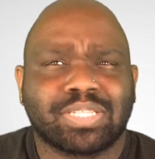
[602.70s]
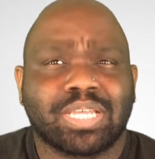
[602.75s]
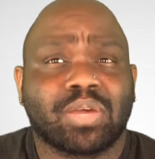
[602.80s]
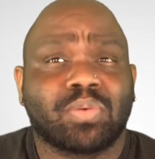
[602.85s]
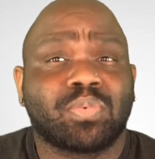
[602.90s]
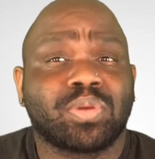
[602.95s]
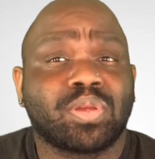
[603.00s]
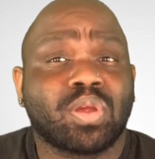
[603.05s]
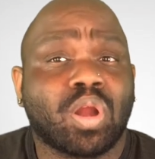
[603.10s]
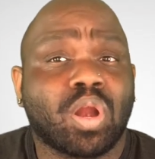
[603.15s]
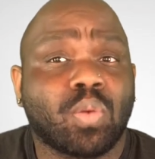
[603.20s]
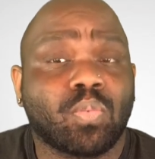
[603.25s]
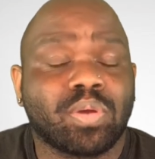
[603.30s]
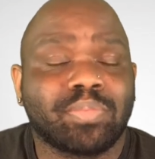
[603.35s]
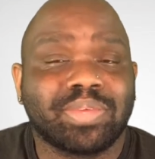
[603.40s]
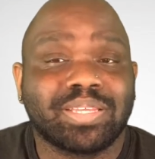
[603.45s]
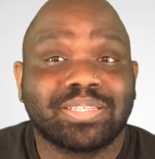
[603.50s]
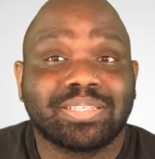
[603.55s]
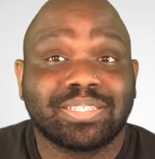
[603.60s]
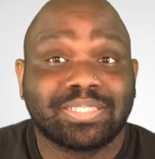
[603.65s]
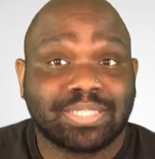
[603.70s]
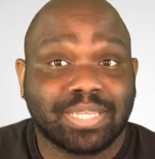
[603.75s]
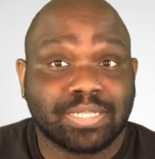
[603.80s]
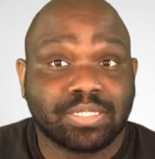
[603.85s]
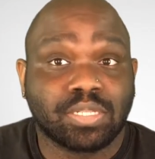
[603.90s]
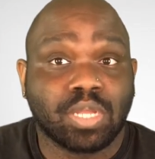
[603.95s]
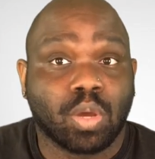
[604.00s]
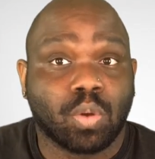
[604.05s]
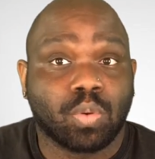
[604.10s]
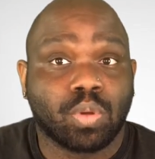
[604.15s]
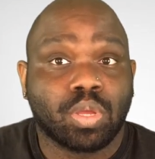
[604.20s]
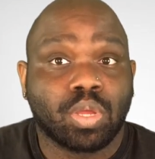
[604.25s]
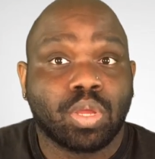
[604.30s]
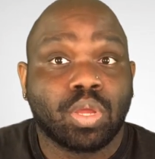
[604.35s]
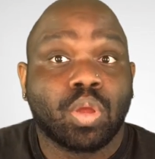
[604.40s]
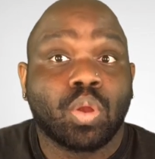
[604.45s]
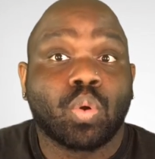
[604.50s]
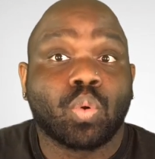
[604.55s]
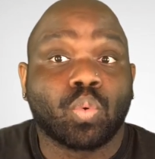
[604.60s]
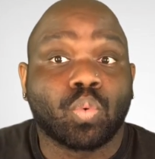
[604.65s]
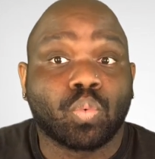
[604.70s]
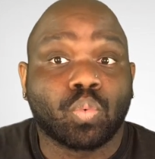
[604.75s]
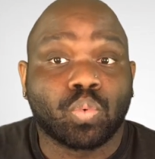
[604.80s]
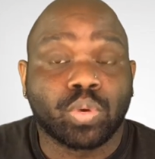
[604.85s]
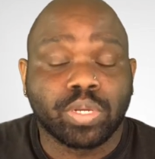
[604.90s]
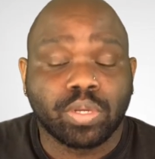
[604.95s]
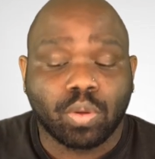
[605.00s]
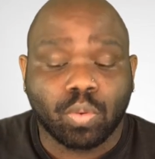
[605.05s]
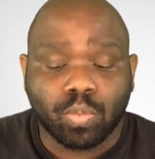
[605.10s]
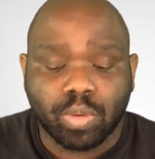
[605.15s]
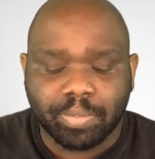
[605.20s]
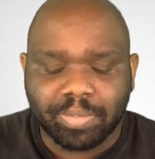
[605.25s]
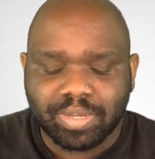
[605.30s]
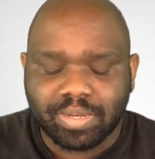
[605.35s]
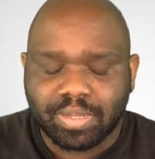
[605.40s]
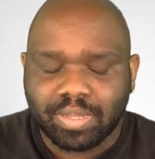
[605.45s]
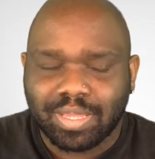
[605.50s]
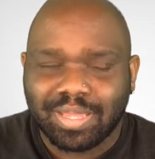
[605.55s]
like, we are women. He says, no, real women.